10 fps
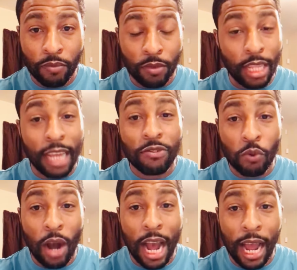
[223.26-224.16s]
That's
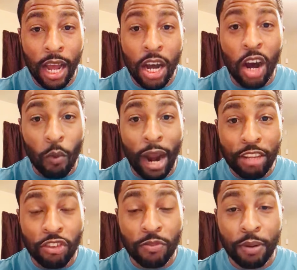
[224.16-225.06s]
why a
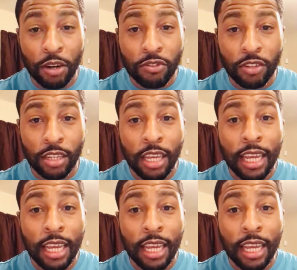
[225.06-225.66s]
righteous person